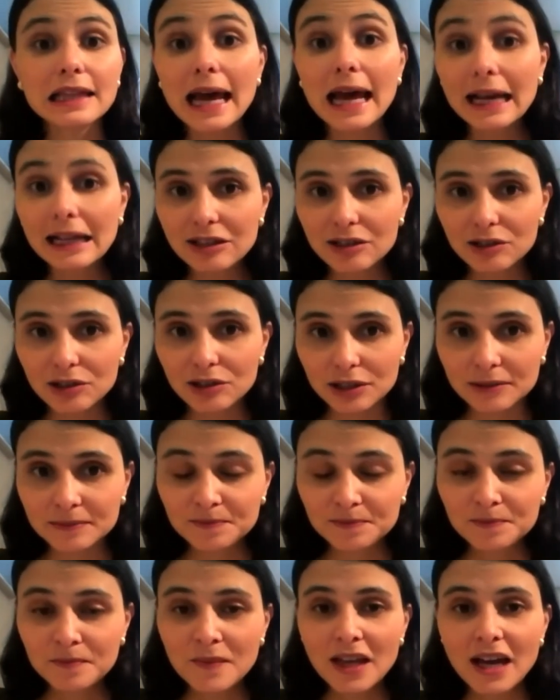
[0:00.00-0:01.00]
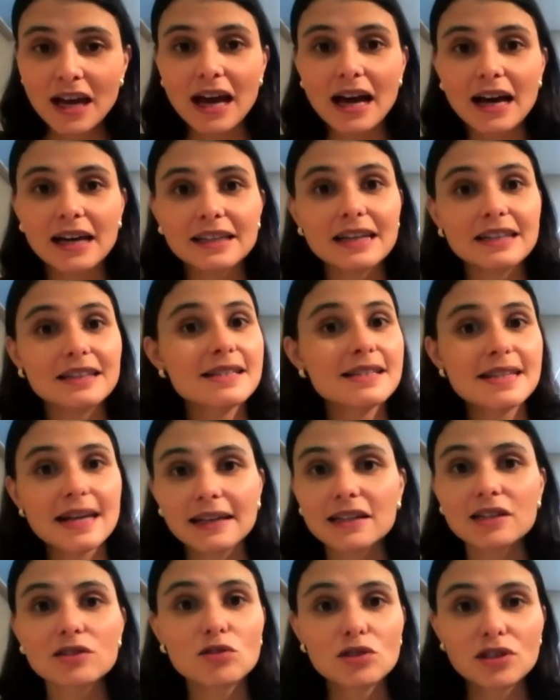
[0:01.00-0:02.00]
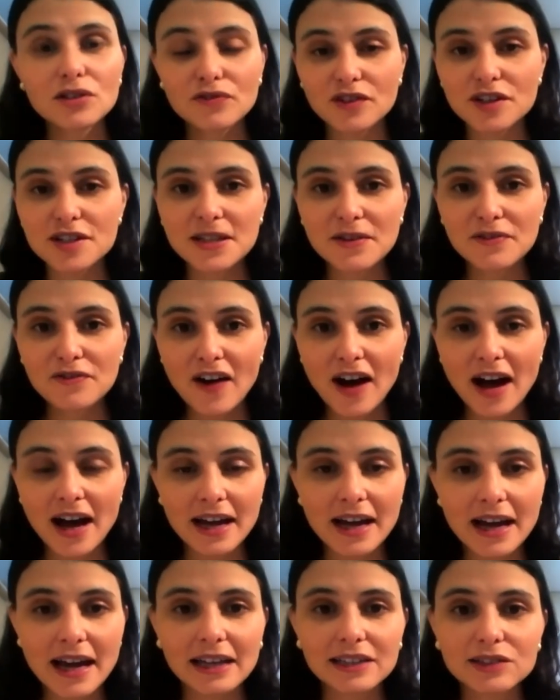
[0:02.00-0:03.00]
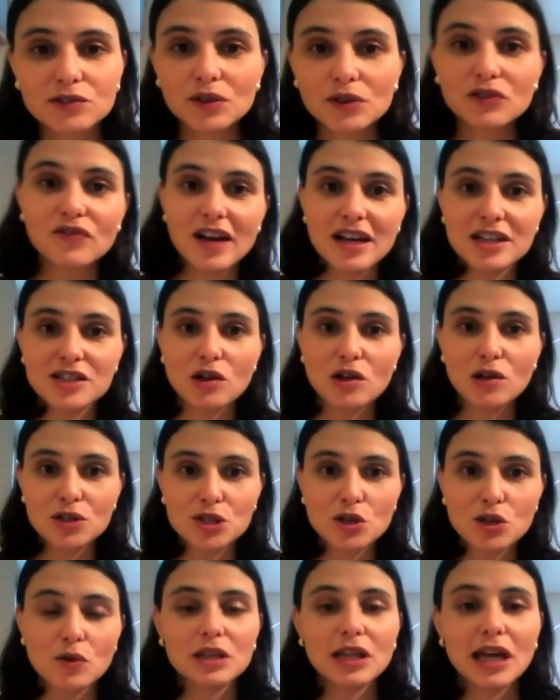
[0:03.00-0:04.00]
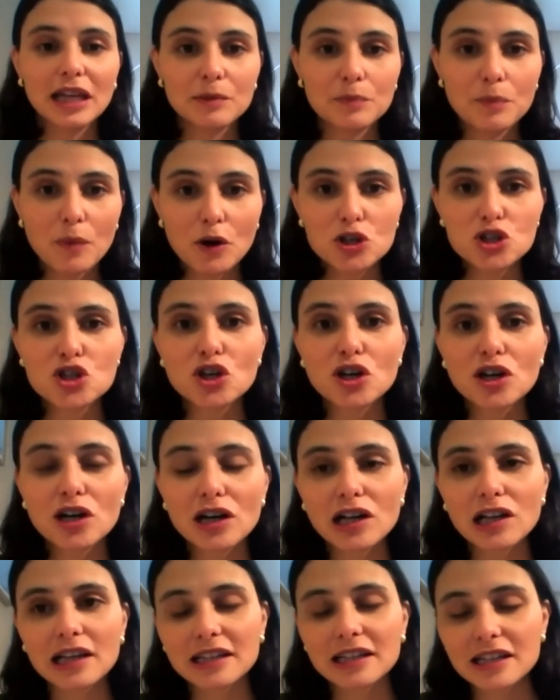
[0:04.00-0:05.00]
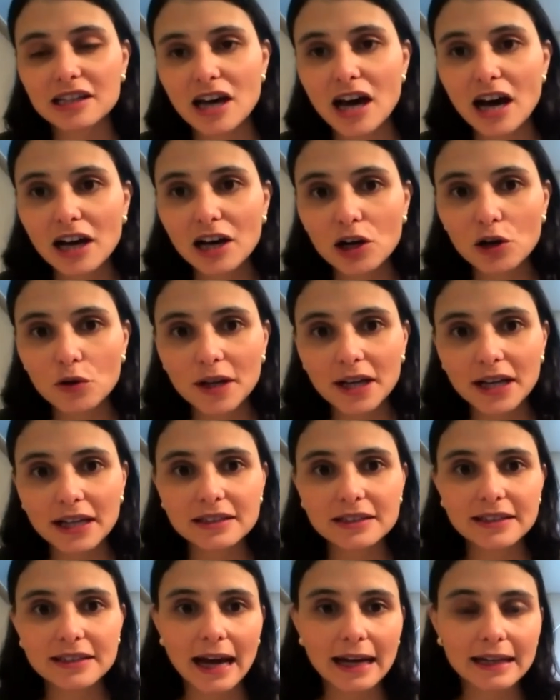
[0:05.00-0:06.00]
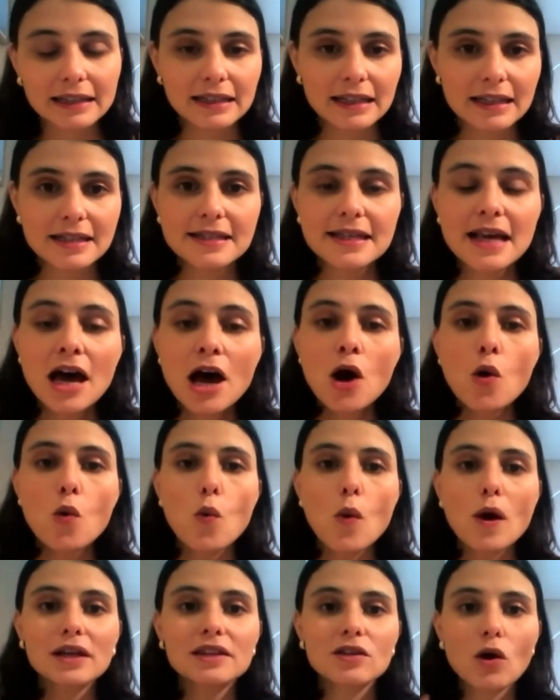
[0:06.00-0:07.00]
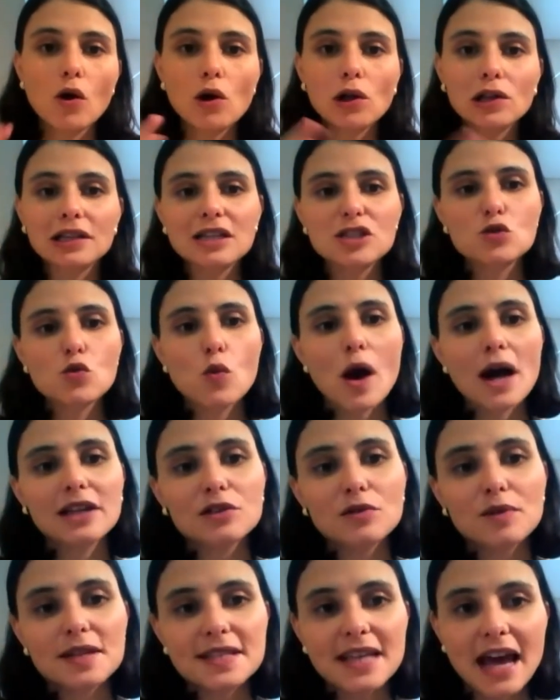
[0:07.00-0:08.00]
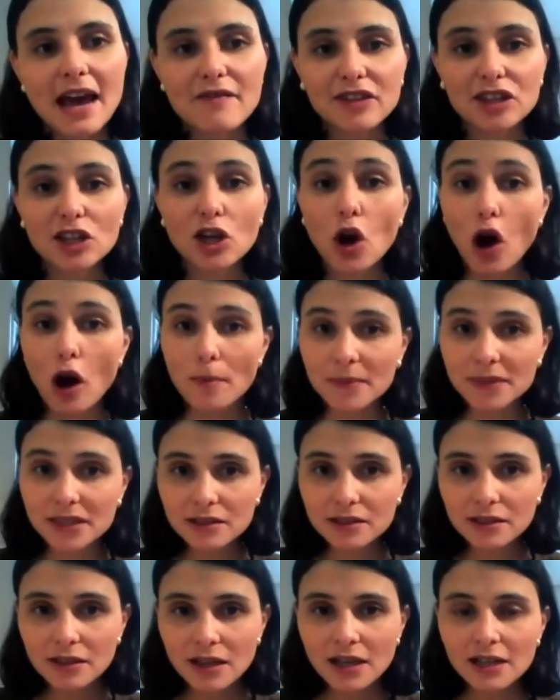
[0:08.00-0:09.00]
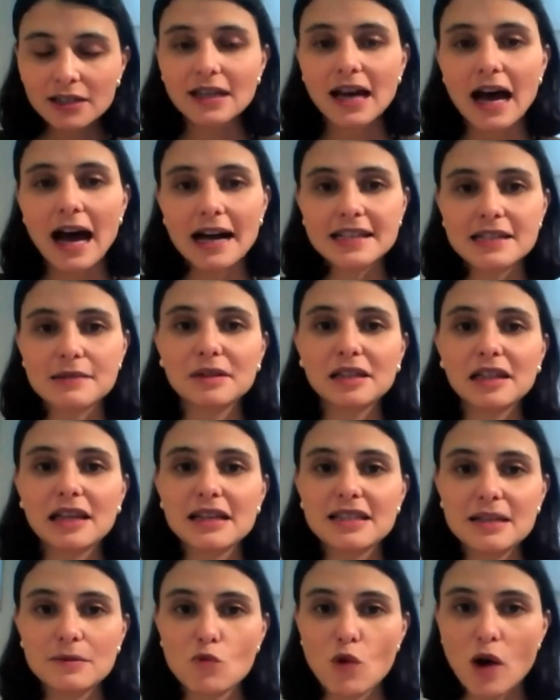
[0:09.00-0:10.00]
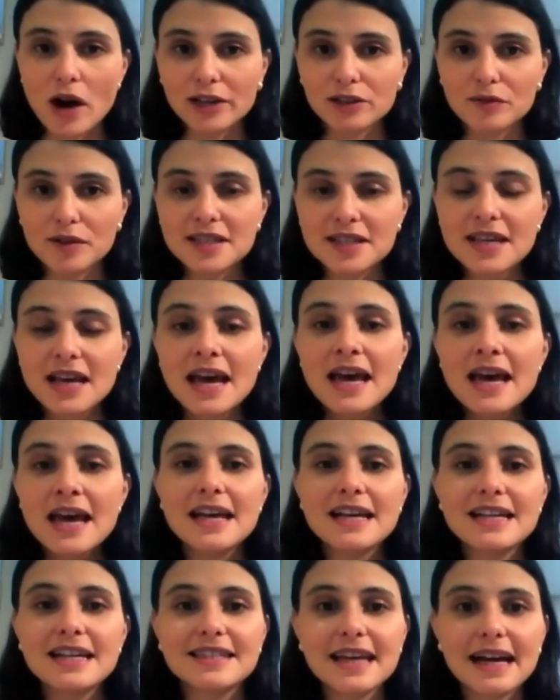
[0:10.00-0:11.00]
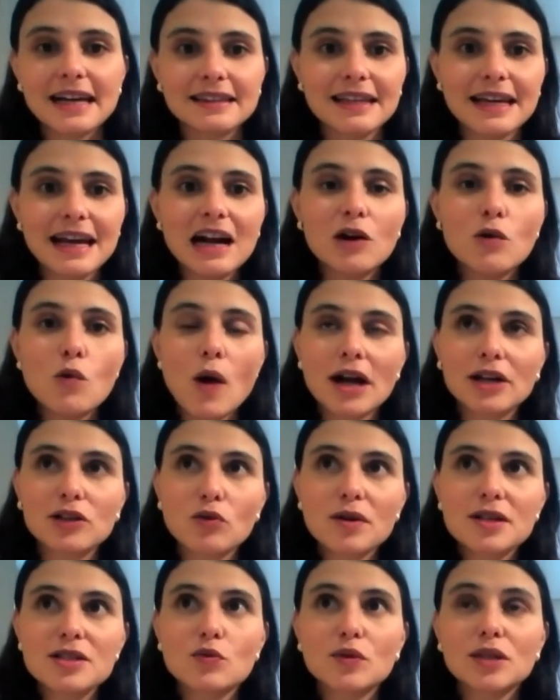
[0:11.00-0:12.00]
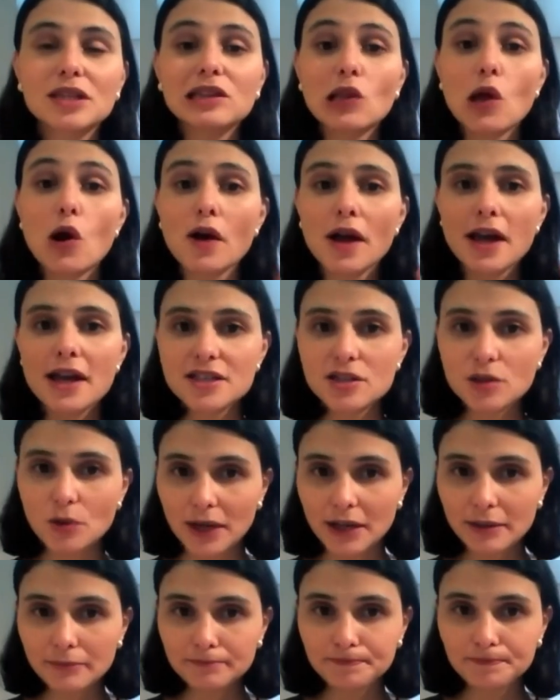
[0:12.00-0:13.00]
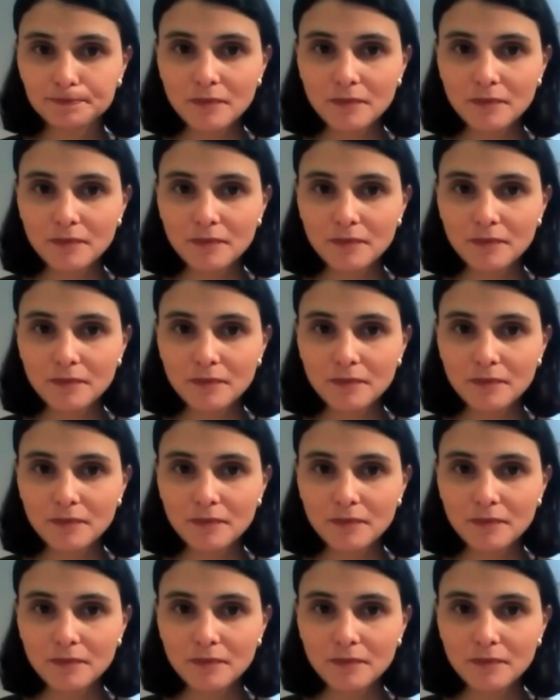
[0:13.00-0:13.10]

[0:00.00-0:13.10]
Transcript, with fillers: later, uh, they decided to diversify and to invest also in, in Portugal and in Hungary in the 90s what all these wineries have in common, the AXA Millésimes wineries, is that they are wineries with long history